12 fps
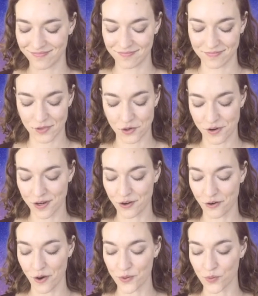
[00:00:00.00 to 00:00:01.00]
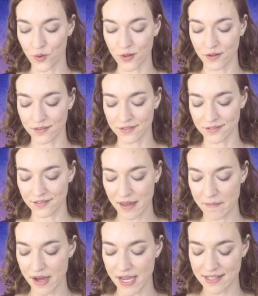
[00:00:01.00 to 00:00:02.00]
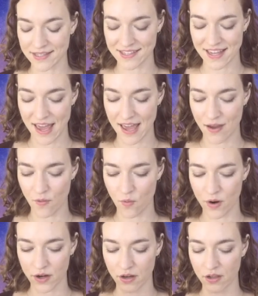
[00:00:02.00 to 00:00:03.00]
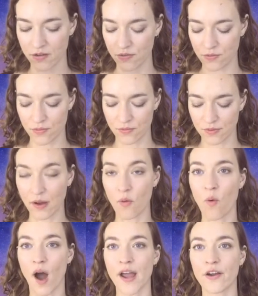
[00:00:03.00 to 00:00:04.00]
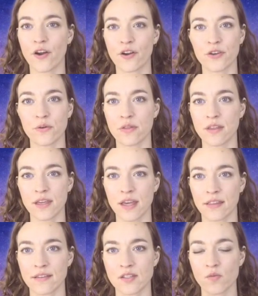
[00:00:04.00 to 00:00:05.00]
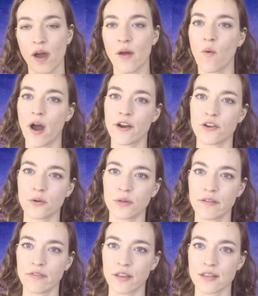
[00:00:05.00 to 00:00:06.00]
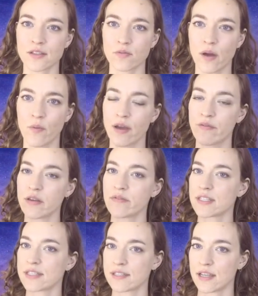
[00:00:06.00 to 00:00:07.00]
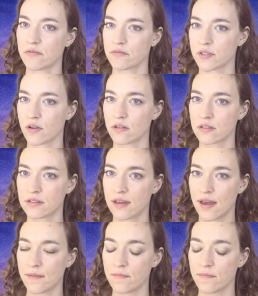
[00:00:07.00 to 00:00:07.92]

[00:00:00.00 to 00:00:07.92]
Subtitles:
you're in your own world. They might say, why are you thinking this way? Why are you living this way? We haven't even seen results yet.